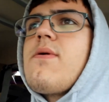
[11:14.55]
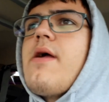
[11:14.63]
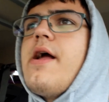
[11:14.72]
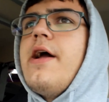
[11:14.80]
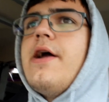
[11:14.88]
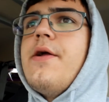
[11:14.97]

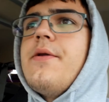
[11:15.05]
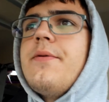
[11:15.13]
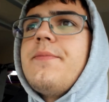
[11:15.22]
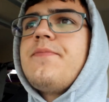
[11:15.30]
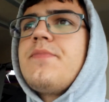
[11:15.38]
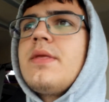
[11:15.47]
And
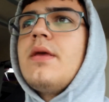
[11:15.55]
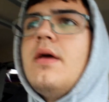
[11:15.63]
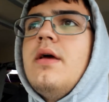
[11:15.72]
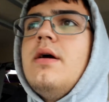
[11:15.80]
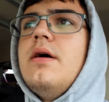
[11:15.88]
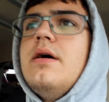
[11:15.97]

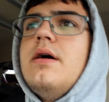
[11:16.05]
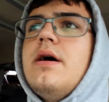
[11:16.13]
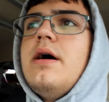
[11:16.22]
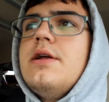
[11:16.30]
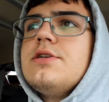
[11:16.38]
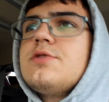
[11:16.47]

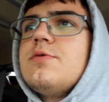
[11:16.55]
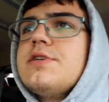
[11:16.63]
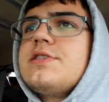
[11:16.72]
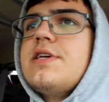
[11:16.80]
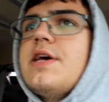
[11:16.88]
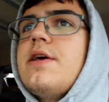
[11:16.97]
I just want to
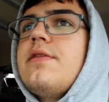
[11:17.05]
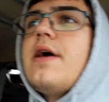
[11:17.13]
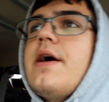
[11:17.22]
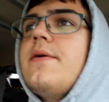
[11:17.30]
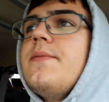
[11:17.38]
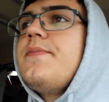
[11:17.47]
say that